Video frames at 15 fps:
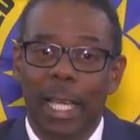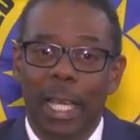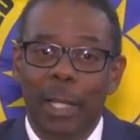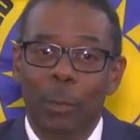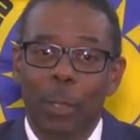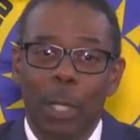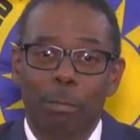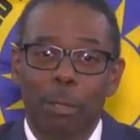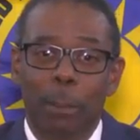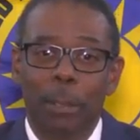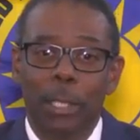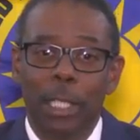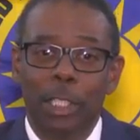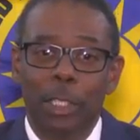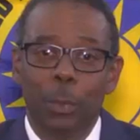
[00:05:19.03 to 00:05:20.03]
And we are
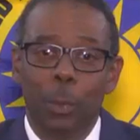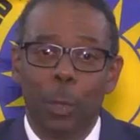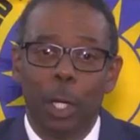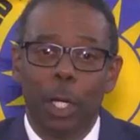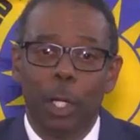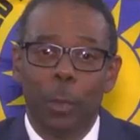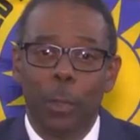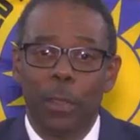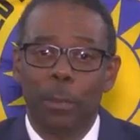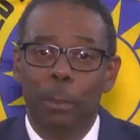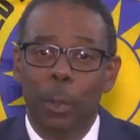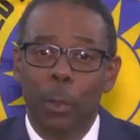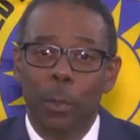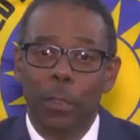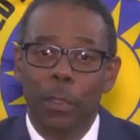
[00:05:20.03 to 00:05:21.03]
prepared to work with
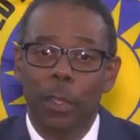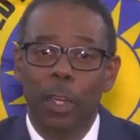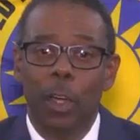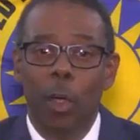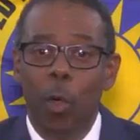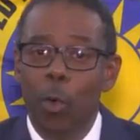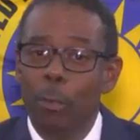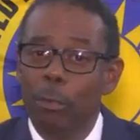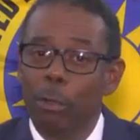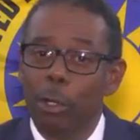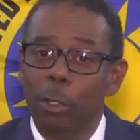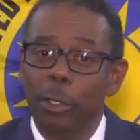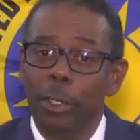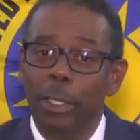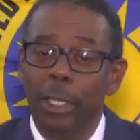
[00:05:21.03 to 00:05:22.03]
both
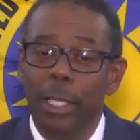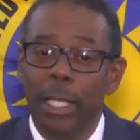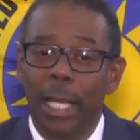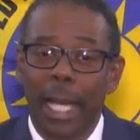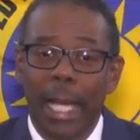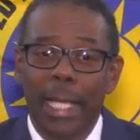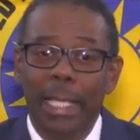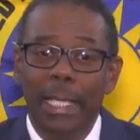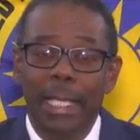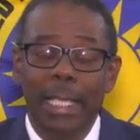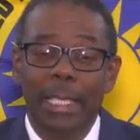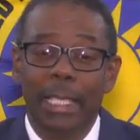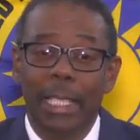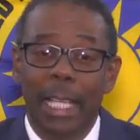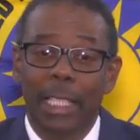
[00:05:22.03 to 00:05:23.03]
homegrown and
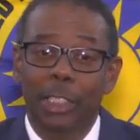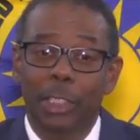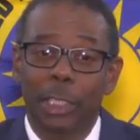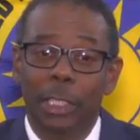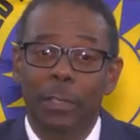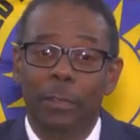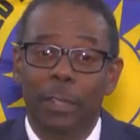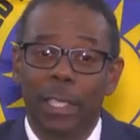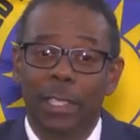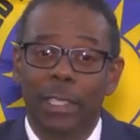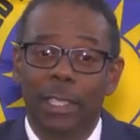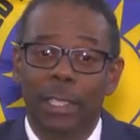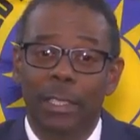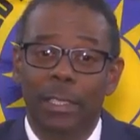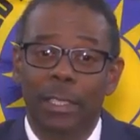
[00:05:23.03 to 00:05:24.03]
international
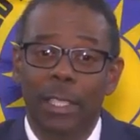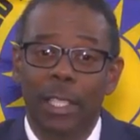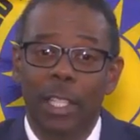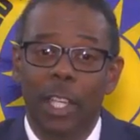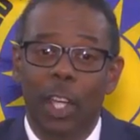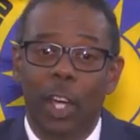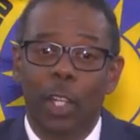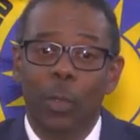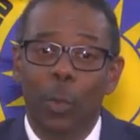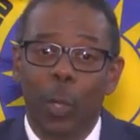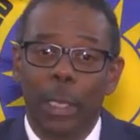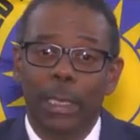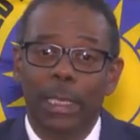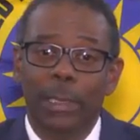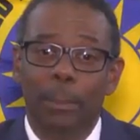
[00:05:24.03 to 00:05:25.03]
investors on
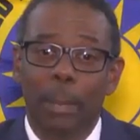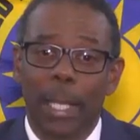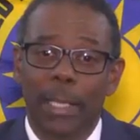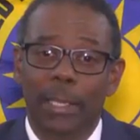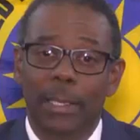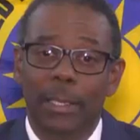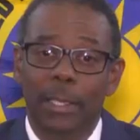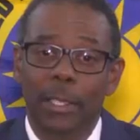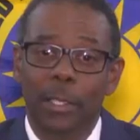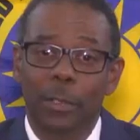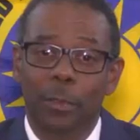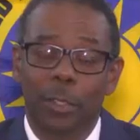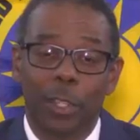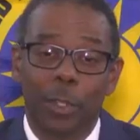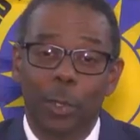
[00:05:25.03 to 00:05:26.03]
what is best
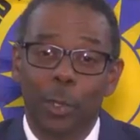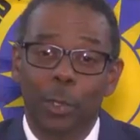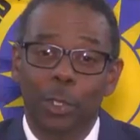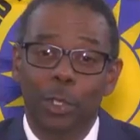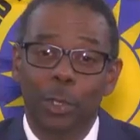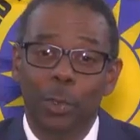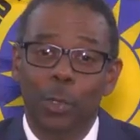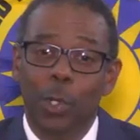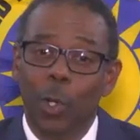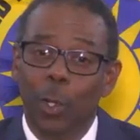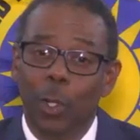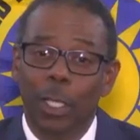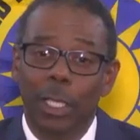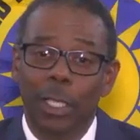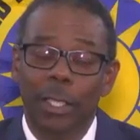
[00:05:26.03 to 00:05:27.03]
for those who
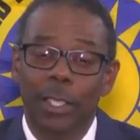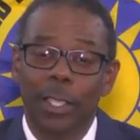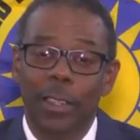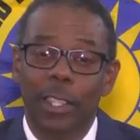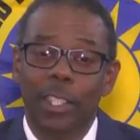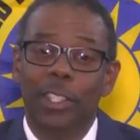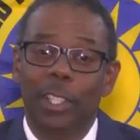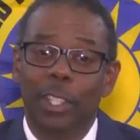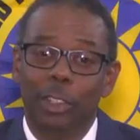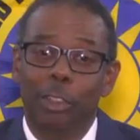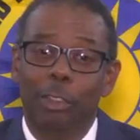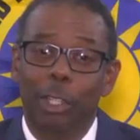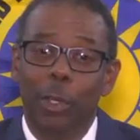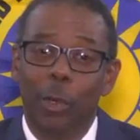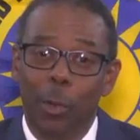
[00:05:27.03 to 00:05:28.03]
call this
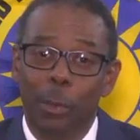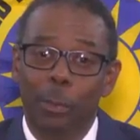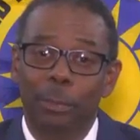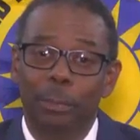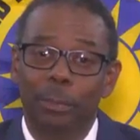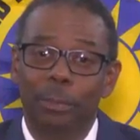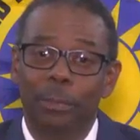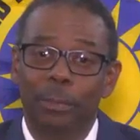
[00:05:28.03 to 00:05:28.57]
country home.